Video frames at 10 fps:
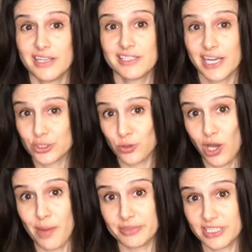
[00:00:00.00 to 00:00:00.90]
sexual
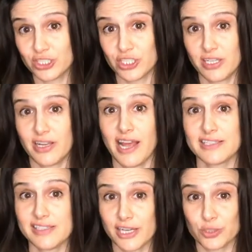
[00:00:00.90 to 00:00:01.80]
competition,
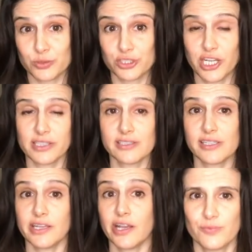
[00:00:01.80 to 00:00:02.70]
and sexual
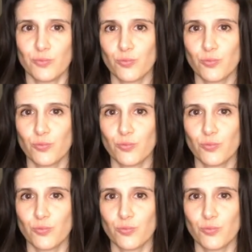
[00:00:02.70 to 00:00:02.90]
jealousy,